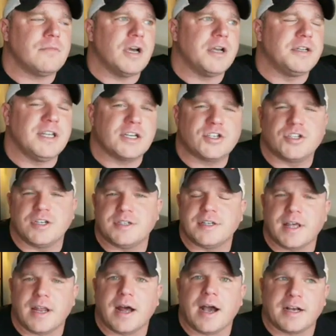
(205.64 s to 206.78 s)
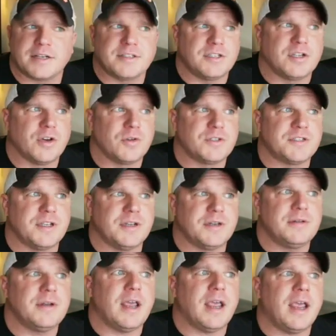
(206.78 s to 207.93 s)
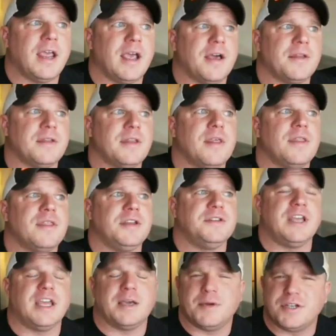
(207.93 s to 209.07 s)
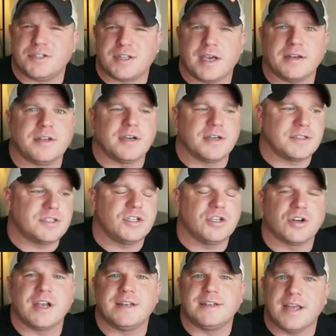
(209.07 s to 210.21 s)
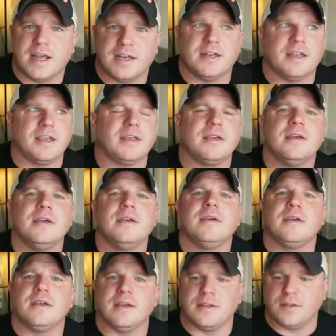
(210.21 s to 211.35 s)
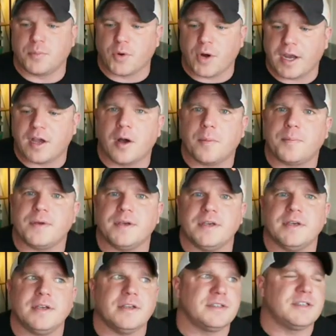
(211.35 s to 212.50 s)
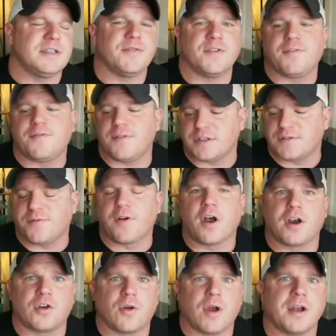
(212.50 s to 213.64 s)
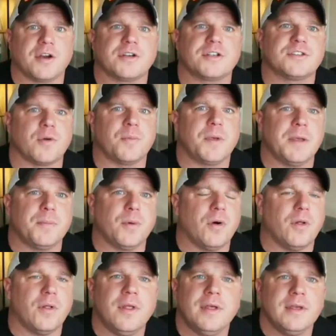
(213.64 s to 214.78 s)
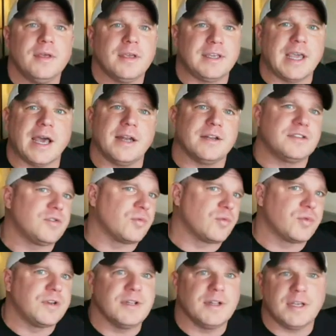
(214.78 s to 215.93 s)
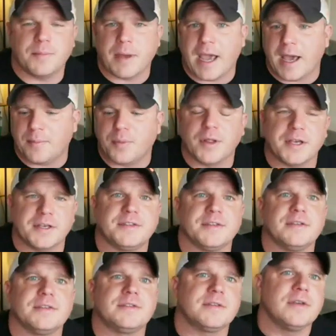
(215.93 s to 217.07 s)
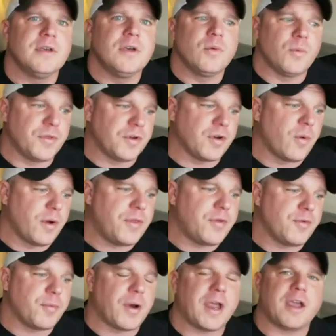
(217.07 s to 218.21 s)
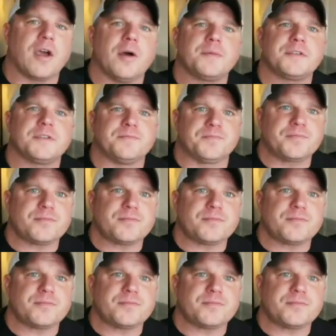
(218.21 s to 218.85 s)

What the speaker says: addiction to that oxytocin and the damage that does to your identity in the breakup is far greater. So people get into really bad places when they're going through breakups.